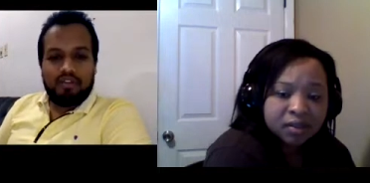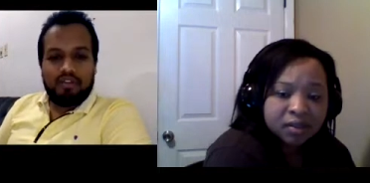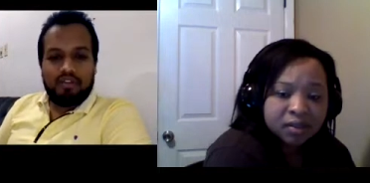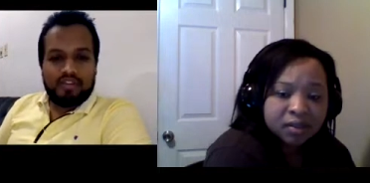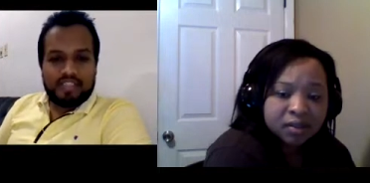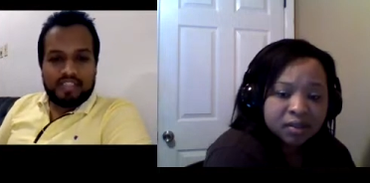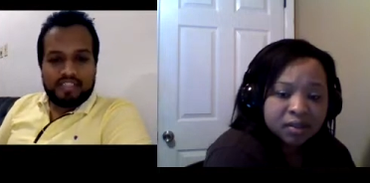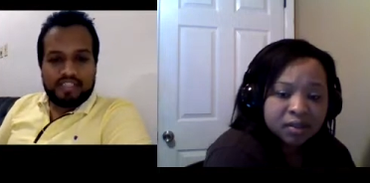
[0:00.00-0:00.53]

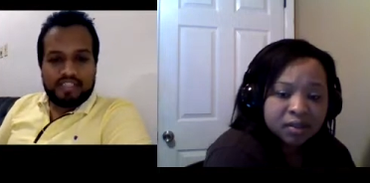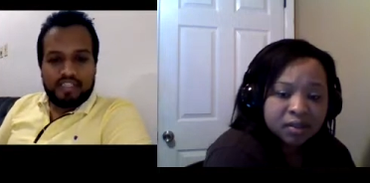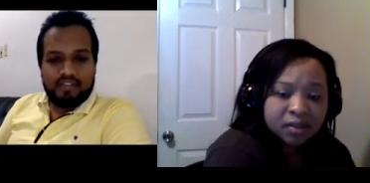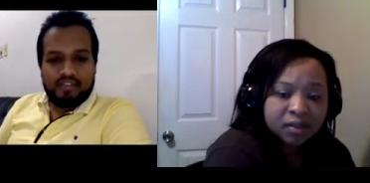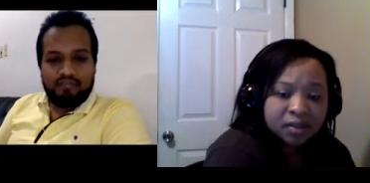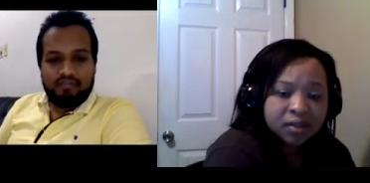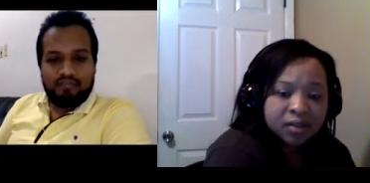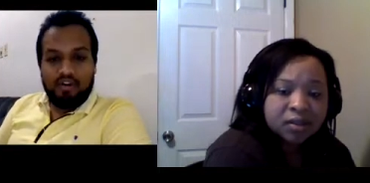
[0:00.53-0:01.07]
Speaker 1: words na
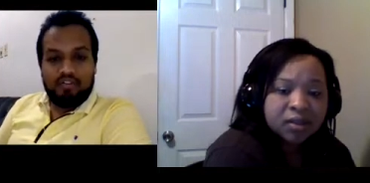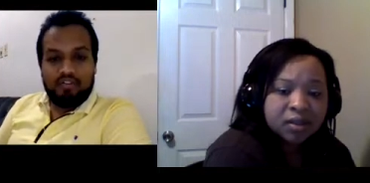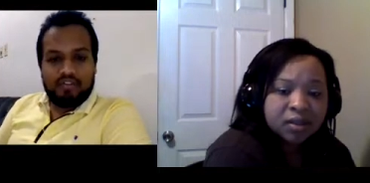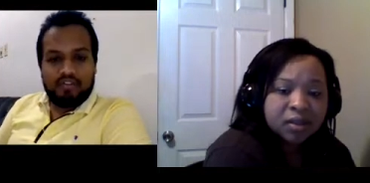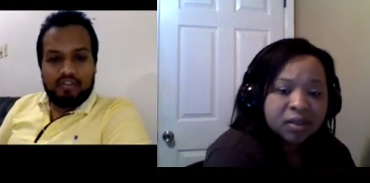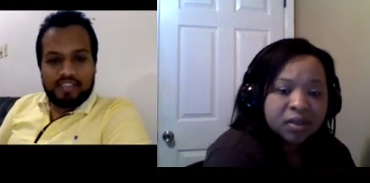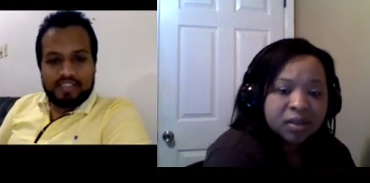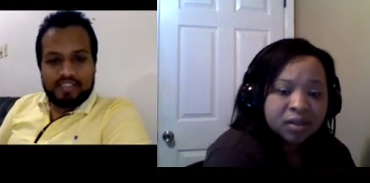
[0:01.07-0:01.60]
vowel
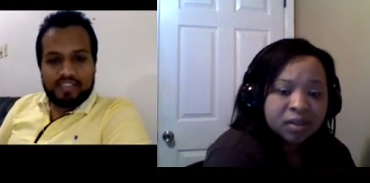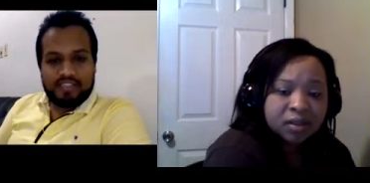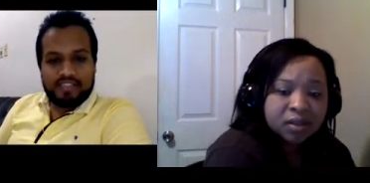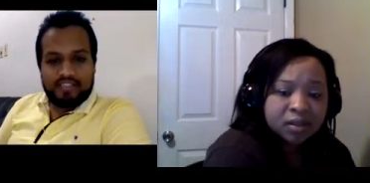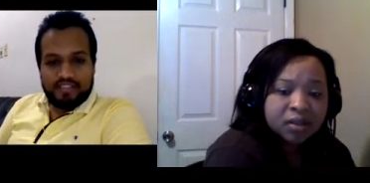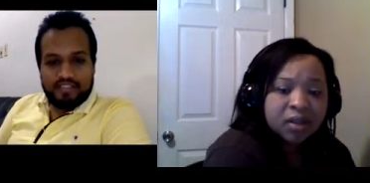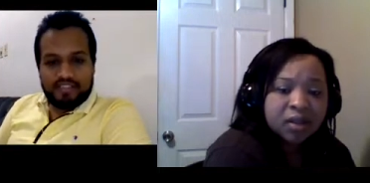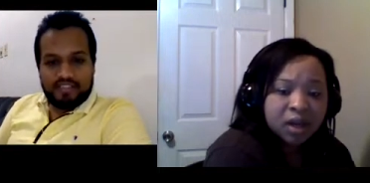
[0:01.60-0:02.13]
words
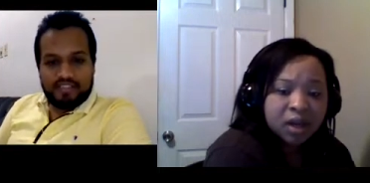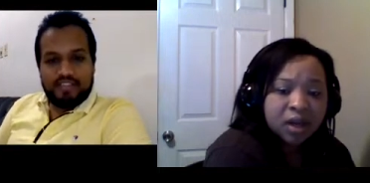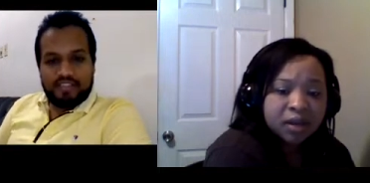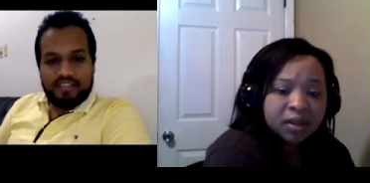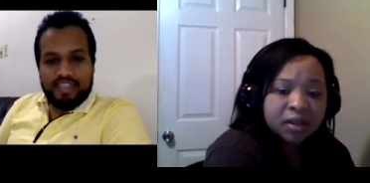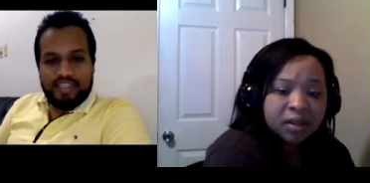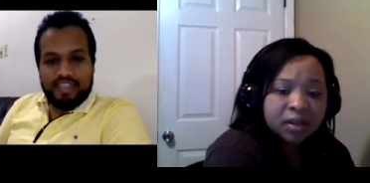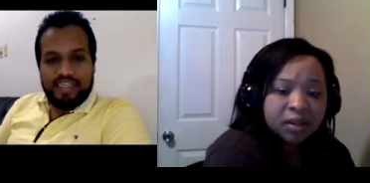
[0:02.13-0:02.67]
uh-huh.
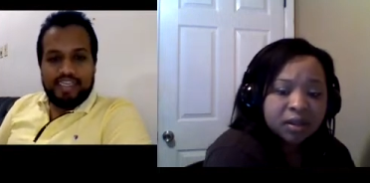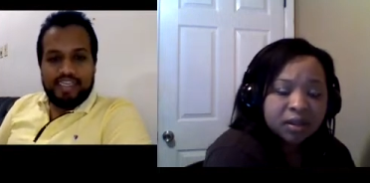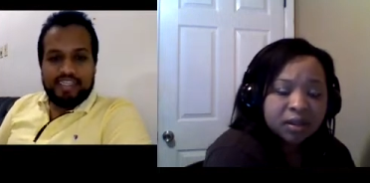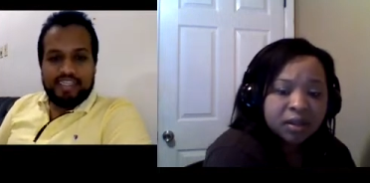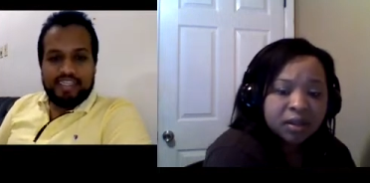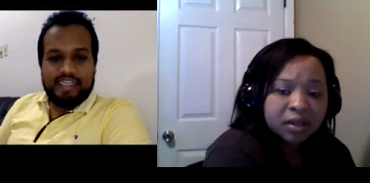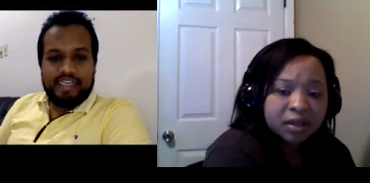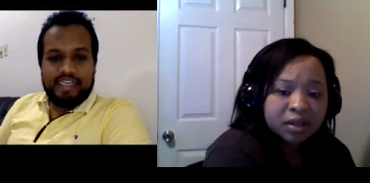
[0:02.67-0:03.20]
a
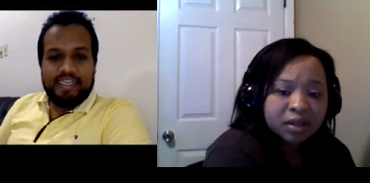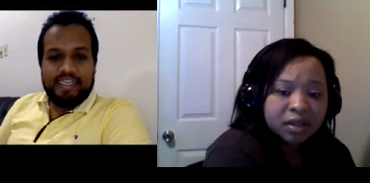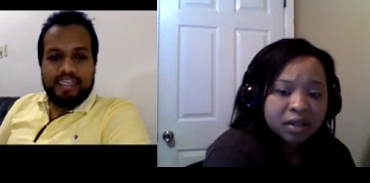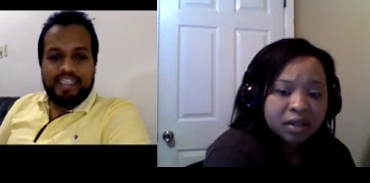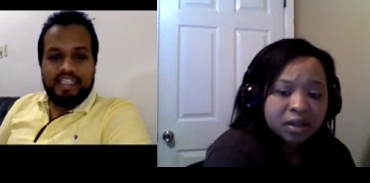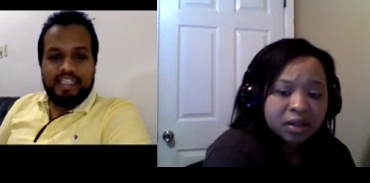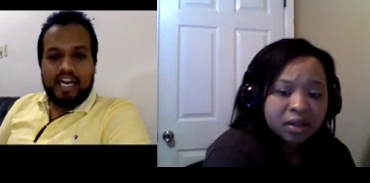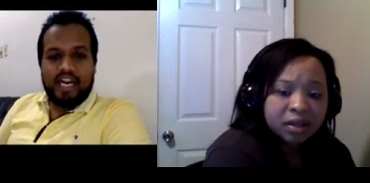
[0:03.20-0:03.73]
a
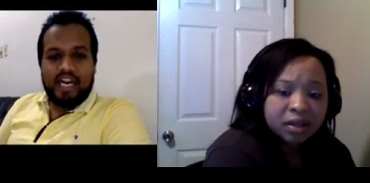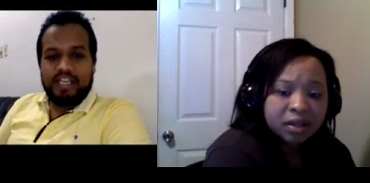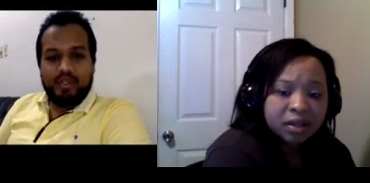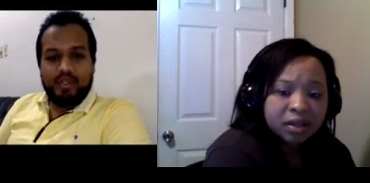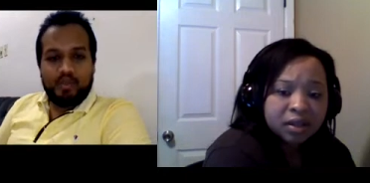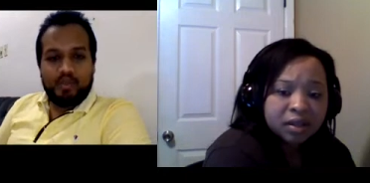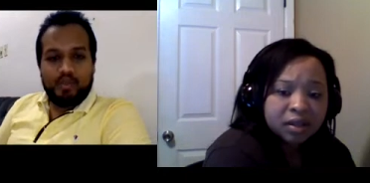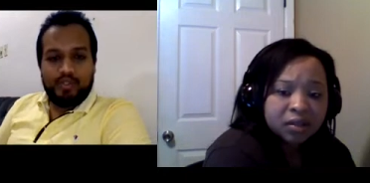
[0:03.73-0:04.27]
e i
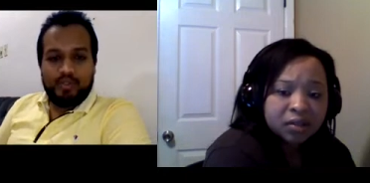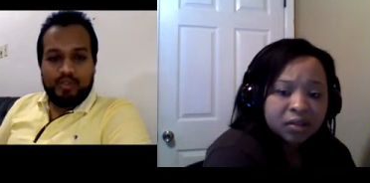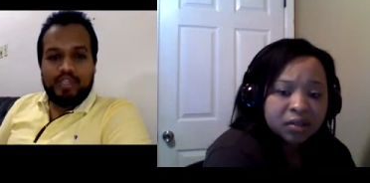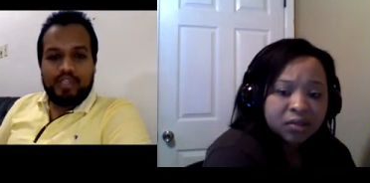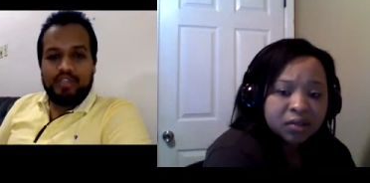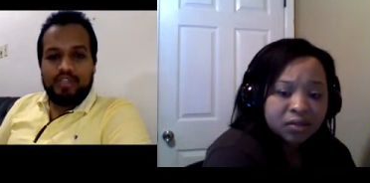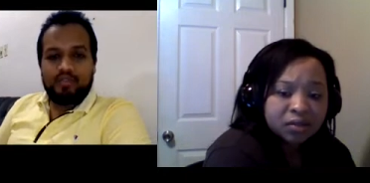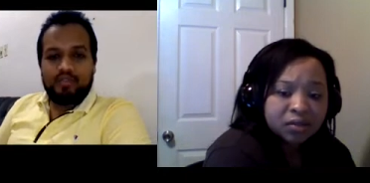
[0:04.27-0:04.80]
o u
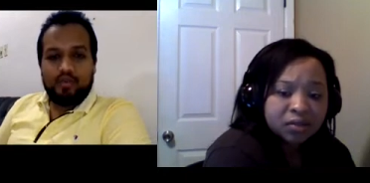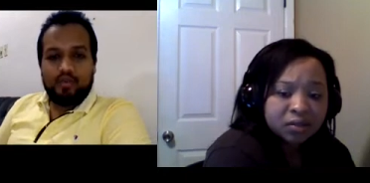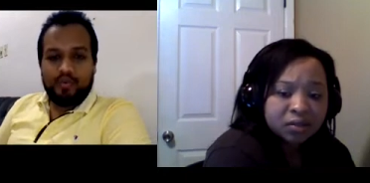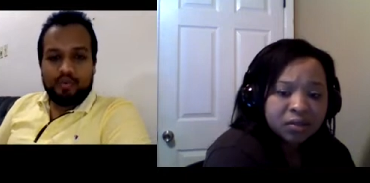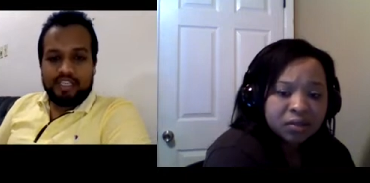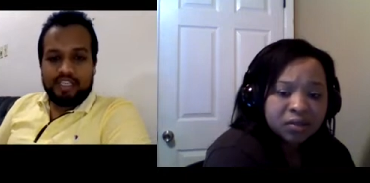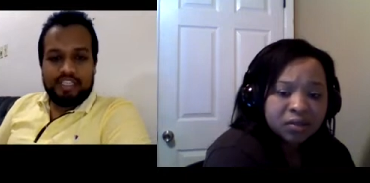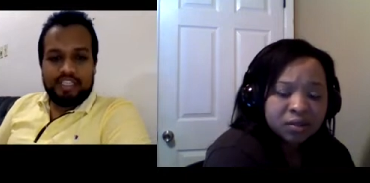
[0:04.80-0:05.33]
the use of
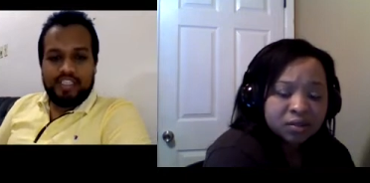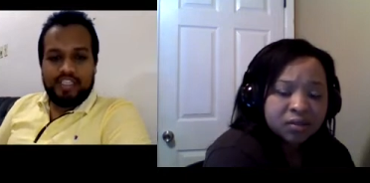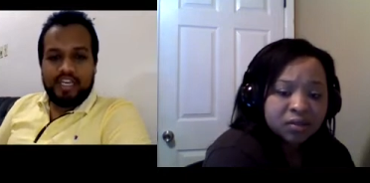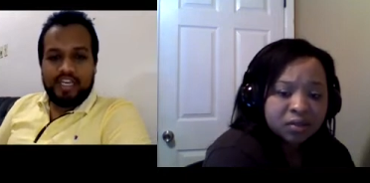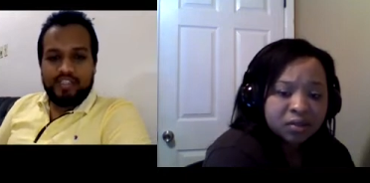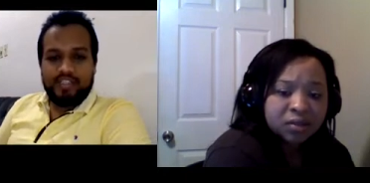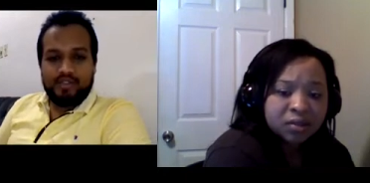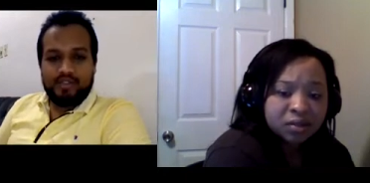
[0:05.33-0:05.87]
a e
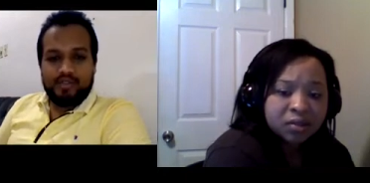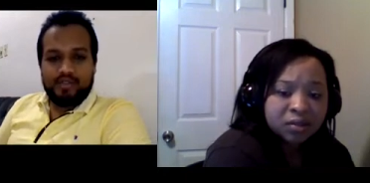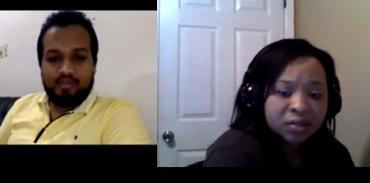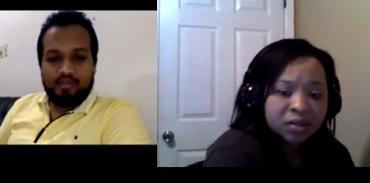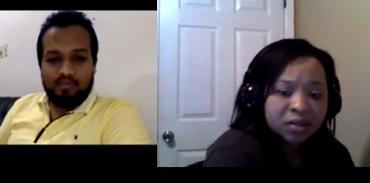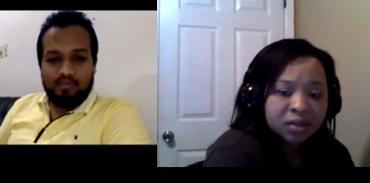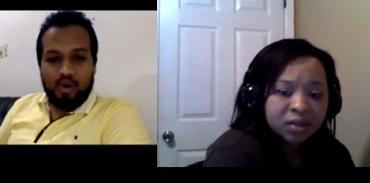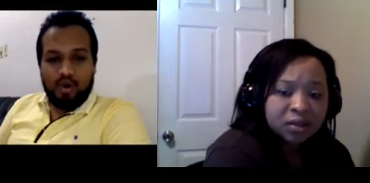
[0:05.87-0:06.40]
i o u
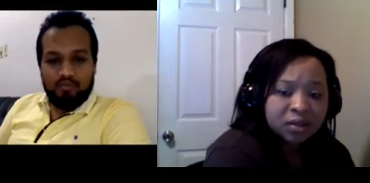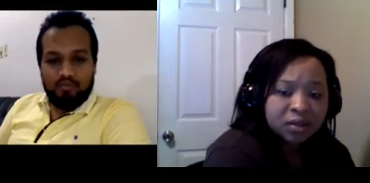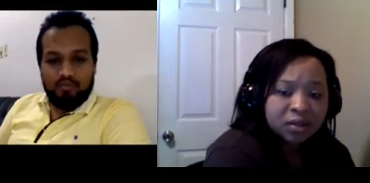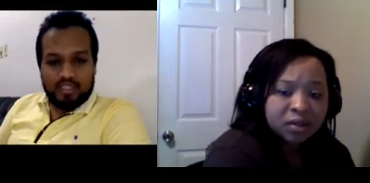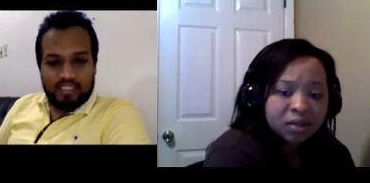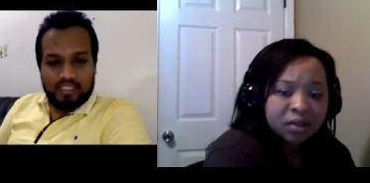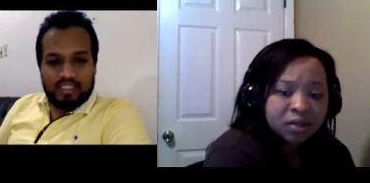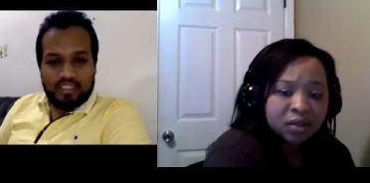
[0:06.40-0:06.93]

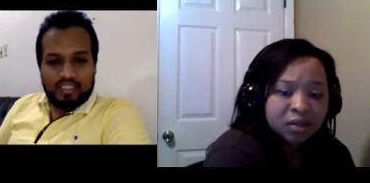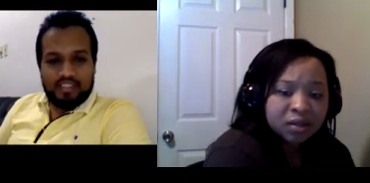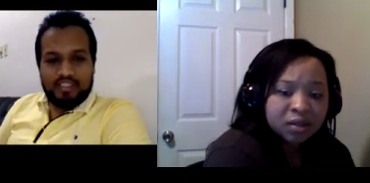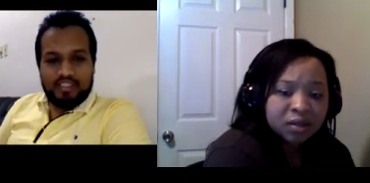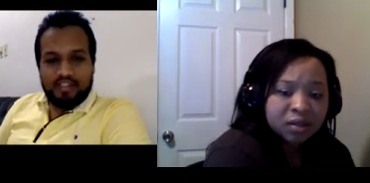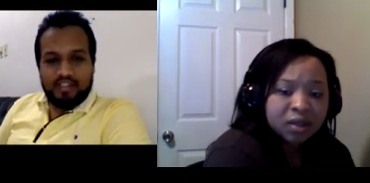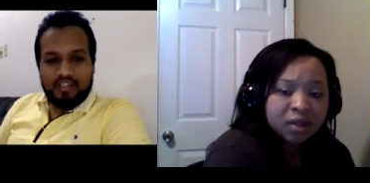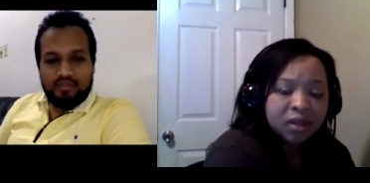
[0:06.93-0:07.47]
vowel
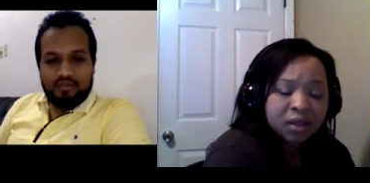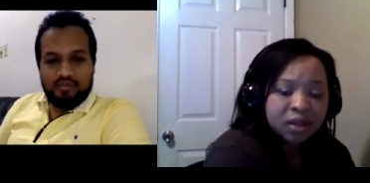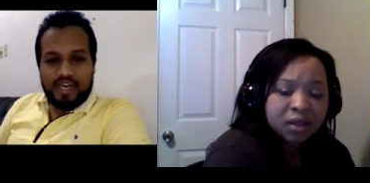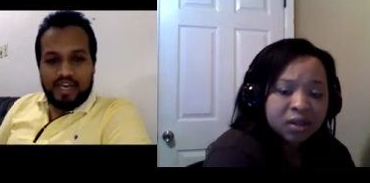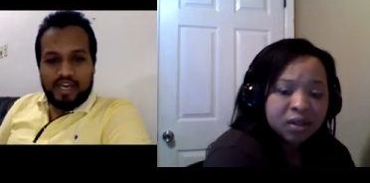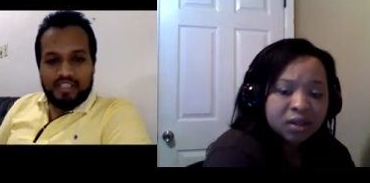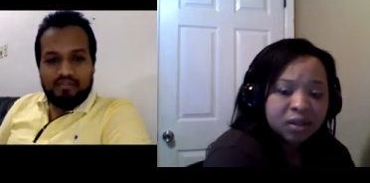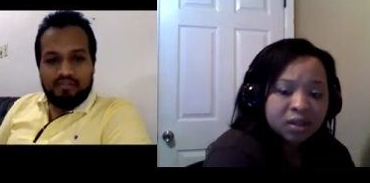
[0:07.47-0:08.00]
uh-huh.
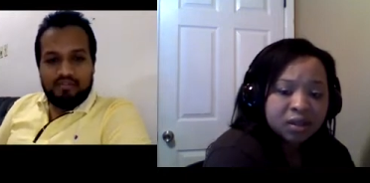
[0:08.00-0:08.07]
i think